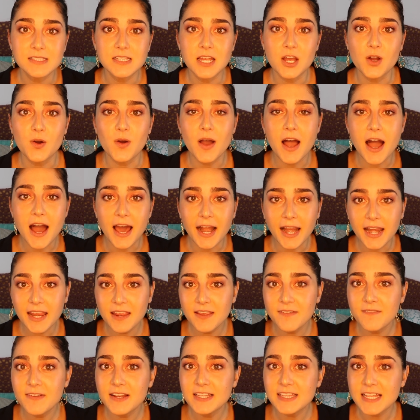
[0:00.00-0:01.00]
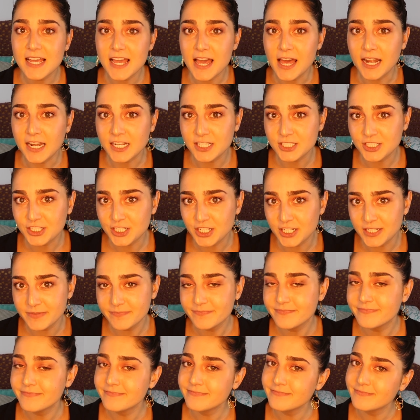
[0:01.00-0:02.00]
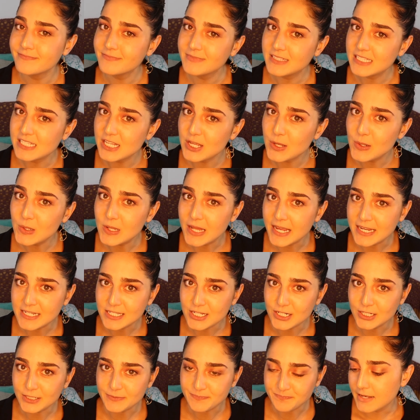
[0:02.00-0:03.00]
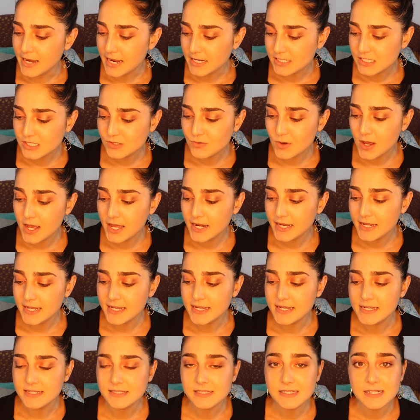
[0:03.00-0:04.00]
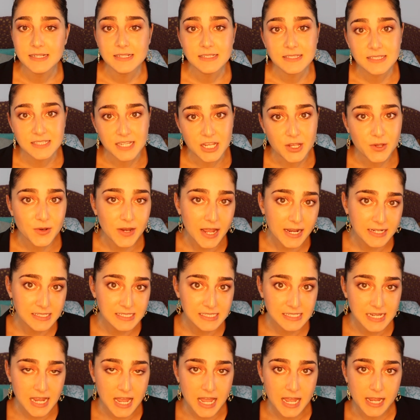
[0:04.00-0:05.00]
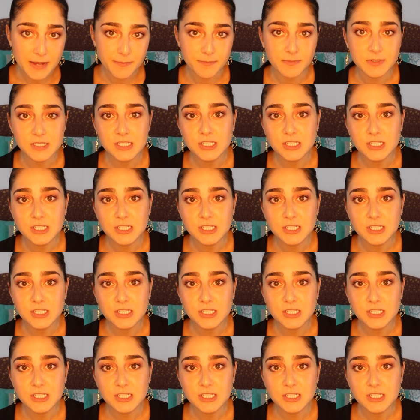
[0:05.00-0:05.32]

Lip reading: So arrivederci, see you later. Next one is see you next time.